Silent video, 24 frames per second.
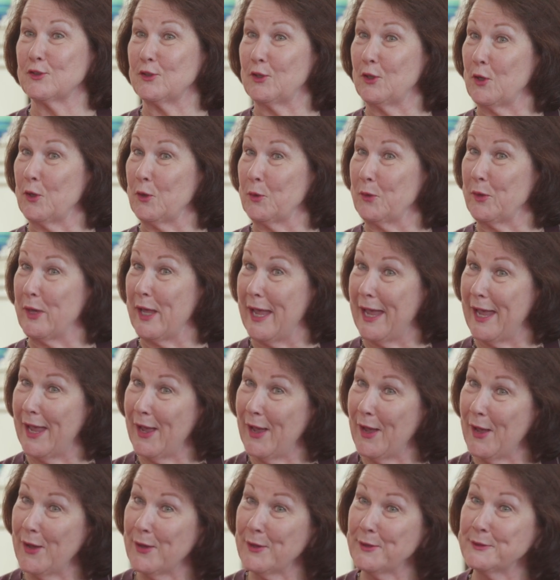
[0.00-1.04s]
slow
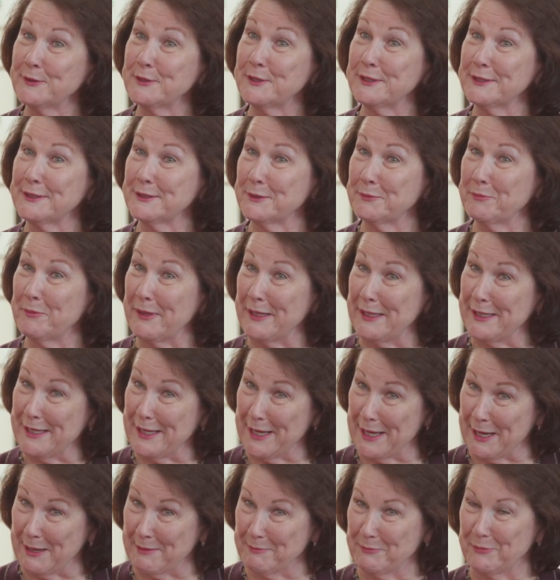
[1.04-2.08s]
down to speed
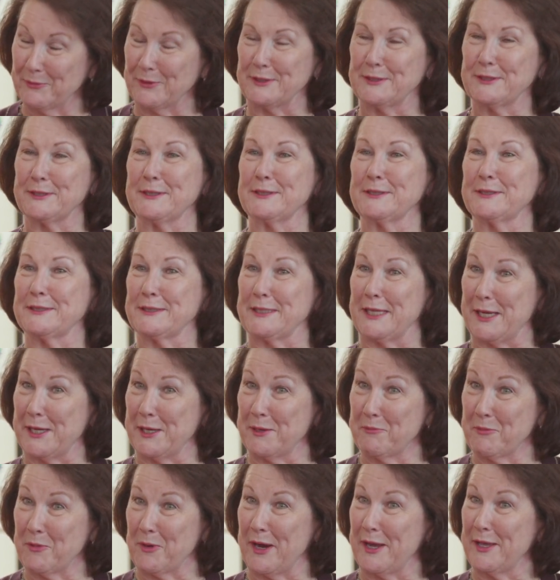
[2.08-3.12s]
up, which is take
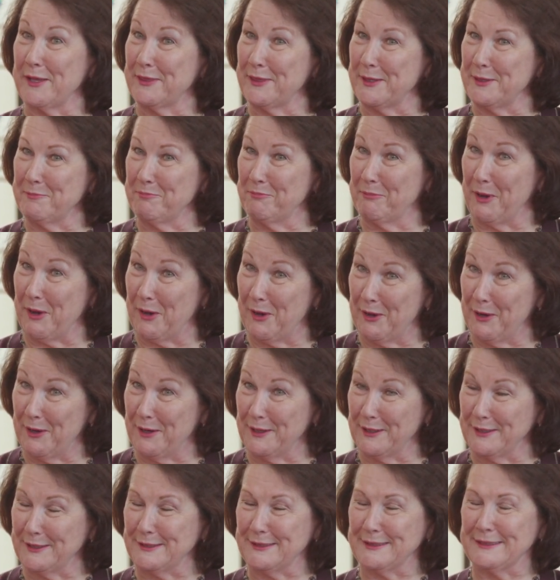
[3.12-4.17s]
a breath and
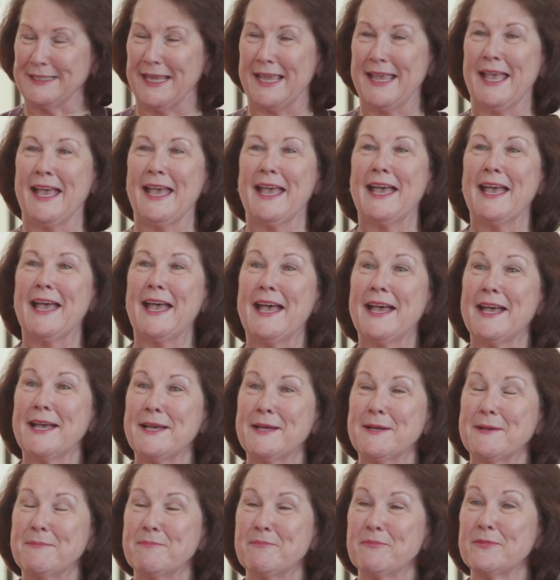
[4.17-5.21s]
pause.
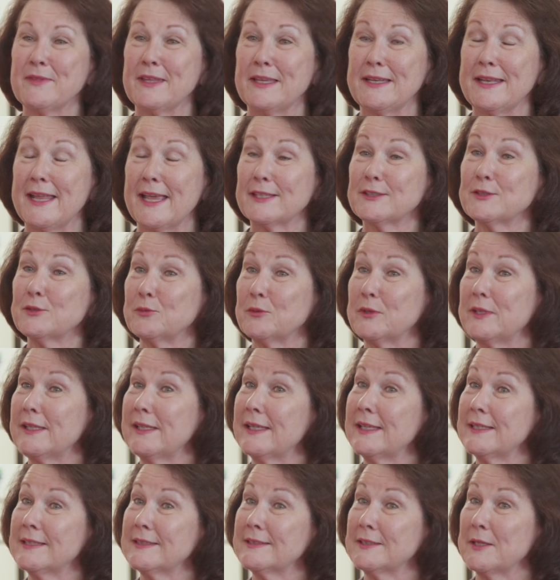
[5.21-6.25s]
The next one
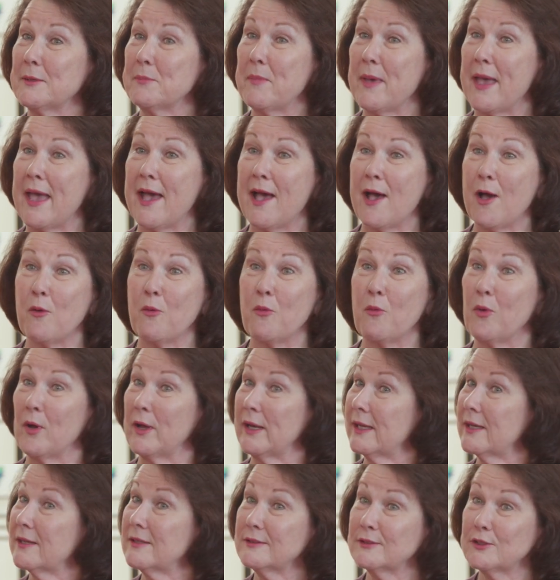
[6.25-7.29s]
is about
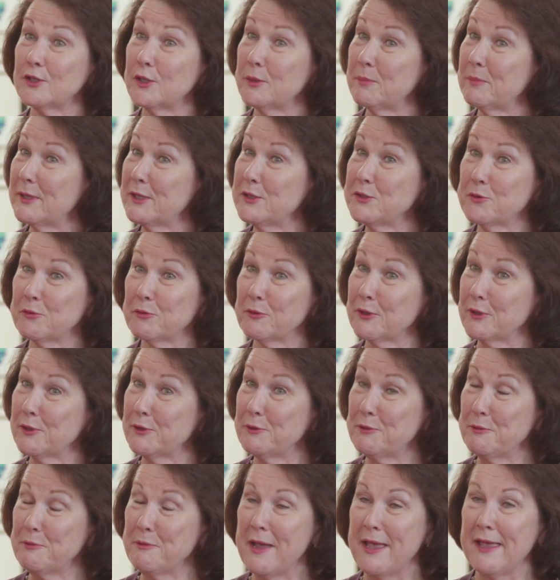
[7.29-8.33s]
what else could be
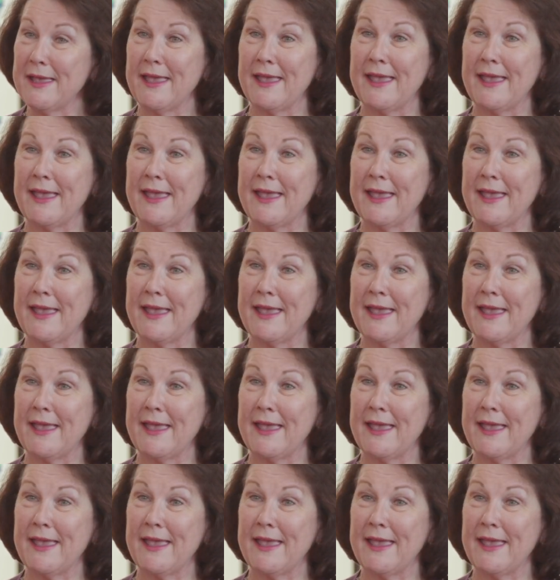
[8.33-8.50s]
true